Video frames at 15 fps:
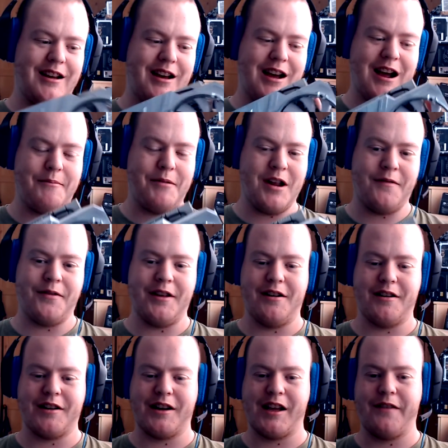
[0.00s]
I'm definitely
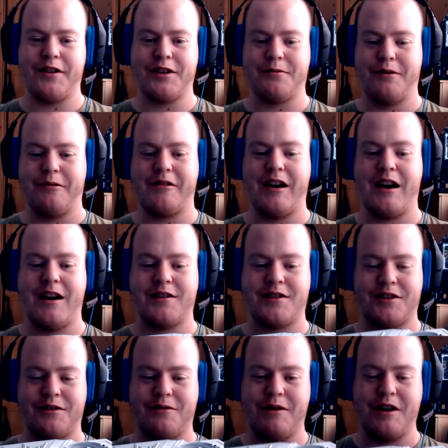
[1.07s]
not going to give this one up, guys.
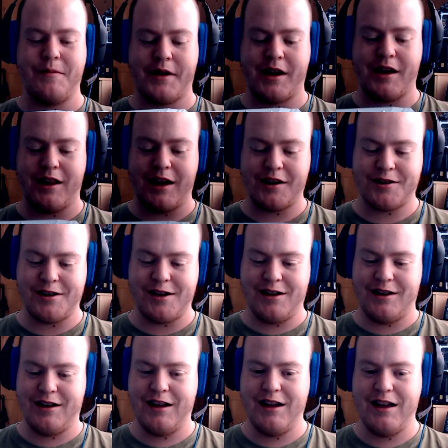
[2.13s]
This is going in my collection.
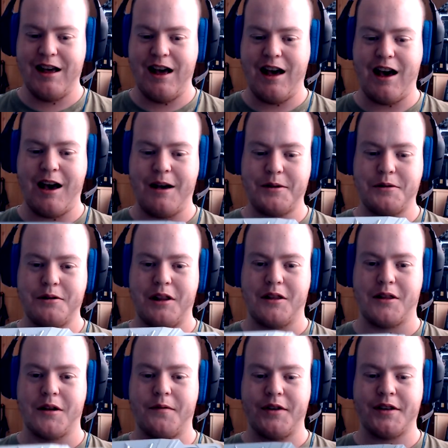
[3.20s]
Absolutely
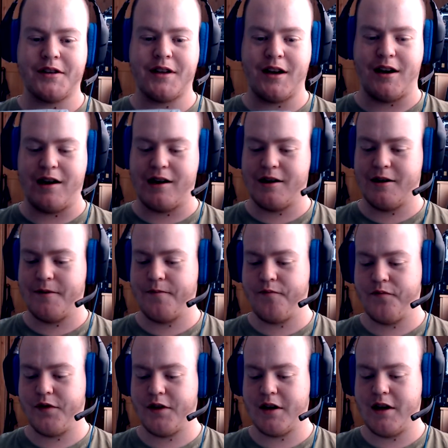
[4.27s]
love this card.
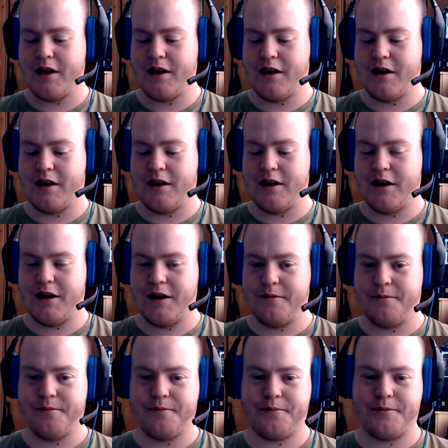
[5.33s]

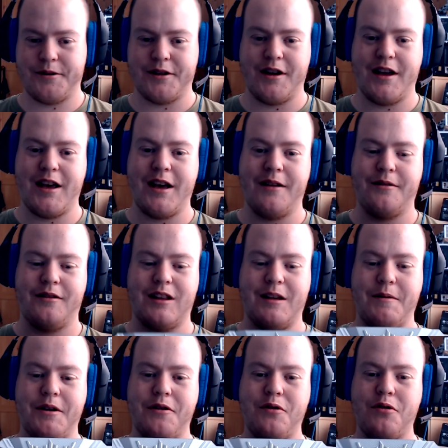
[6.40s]
So yeah, let
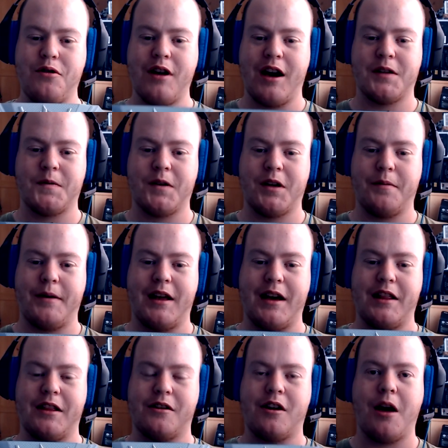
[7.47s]
me know what you guys think about that
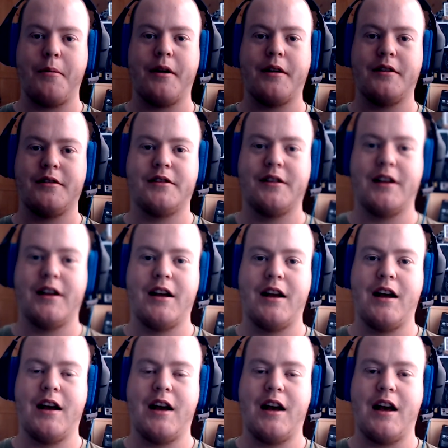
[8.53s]
in the comments.
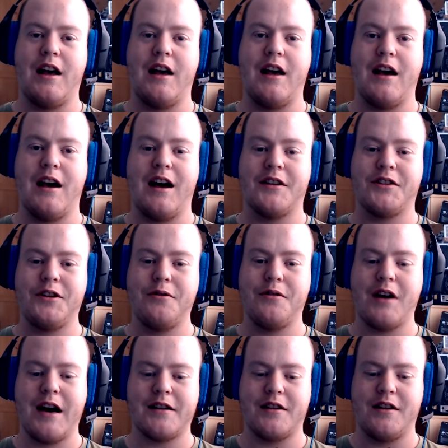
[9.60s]
I'll see you
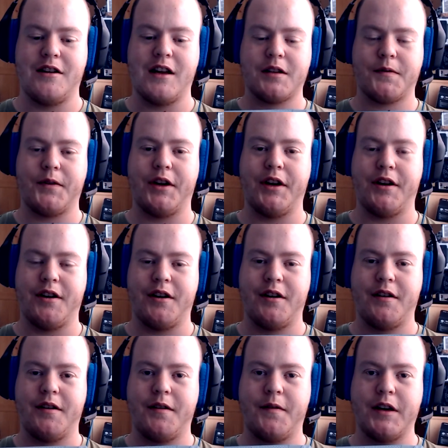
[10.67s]
guys in the next video.
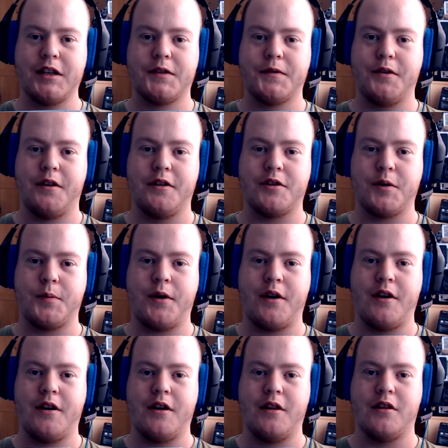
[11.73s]
Thanks for all the
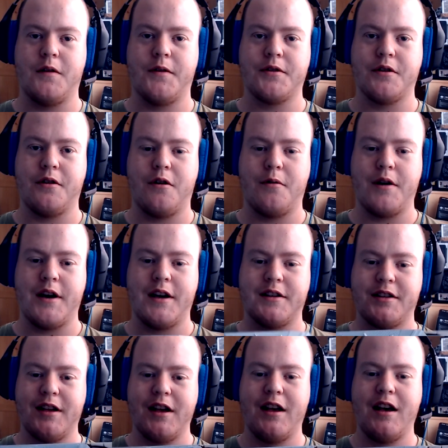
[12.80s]
support and love as
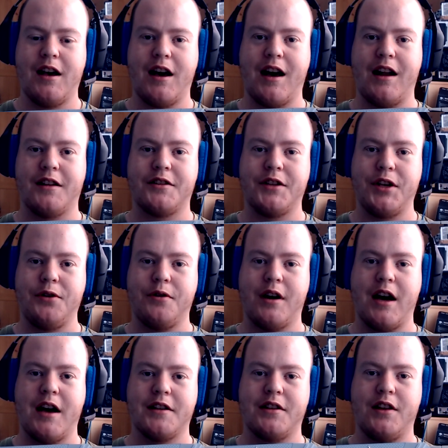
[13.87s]
always, and I'll see you
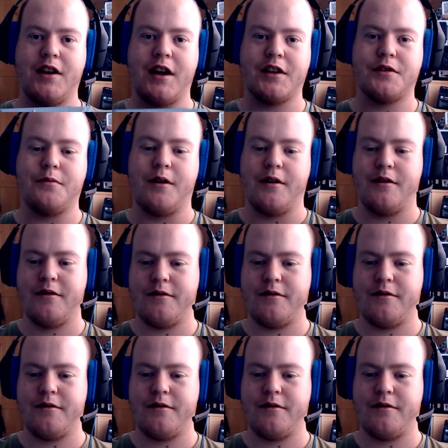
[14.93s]
guys in the next one.